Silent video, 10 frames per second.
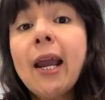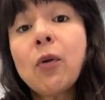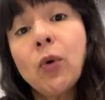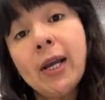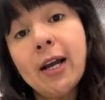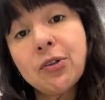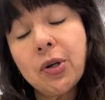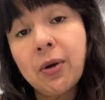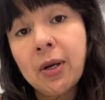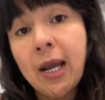and we got
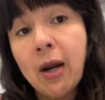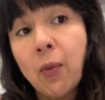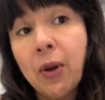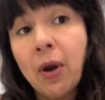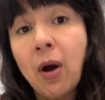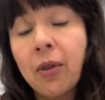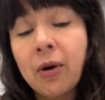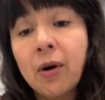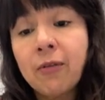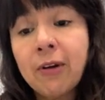to connect with
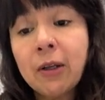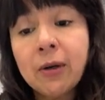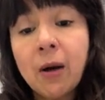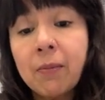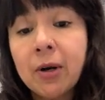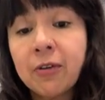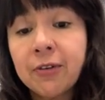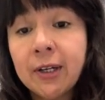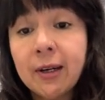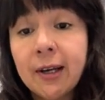other fellow
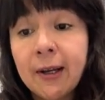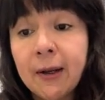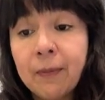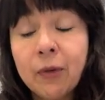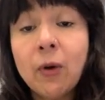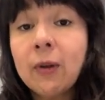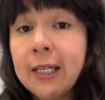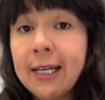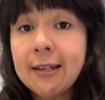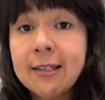nonprofit um,
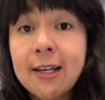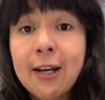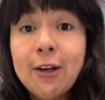colleagues.